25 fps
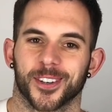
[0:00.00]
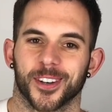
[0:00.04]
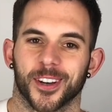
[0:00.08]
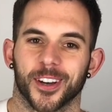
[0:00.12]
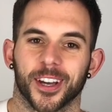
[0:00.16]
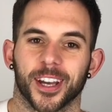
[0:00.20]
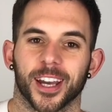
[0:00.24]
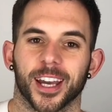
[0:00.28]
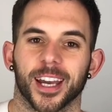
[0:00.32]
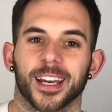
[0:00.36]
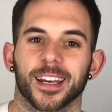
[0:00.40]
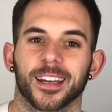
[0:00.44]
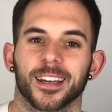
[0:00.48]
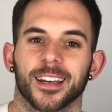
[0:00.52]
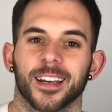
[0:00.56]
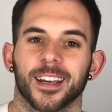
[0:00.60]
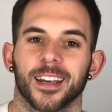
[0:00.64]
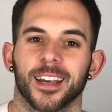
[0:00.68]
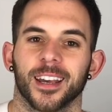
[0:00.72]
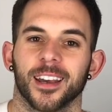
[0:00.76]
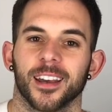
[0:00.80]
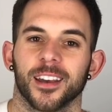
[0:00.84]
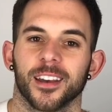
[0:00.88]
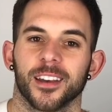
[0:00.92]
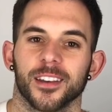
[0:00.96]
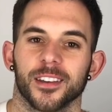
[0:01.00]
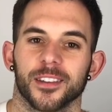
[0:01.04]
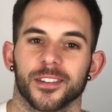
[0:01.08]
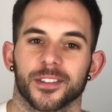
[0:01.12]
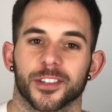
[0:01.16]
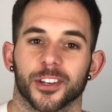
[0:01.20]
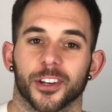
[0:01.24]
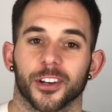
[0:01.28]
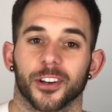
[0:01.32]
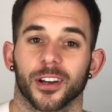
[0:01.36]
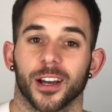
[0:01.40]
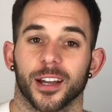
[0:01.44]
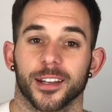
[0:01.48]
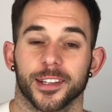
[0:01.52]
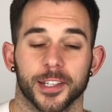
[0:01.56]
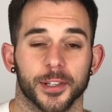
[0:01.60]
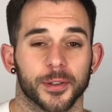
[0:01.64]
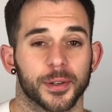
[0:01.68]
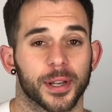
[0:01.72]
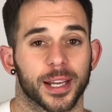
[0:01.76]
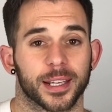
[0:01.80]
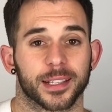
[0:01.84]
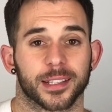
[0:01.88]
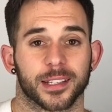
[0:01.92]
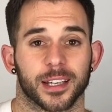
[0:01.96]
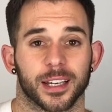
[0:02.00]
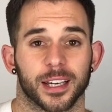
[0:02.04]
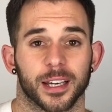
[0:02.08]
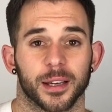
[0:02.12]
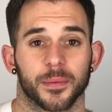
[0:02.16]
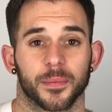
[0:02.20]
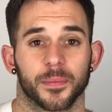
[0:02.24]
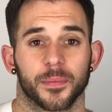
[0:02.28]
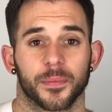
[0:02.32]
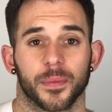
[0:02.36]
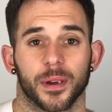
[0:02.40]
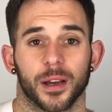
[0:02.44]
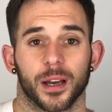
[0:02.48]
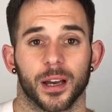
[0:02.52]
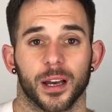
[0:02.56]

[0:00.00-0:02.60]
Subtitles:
okay? So until next time,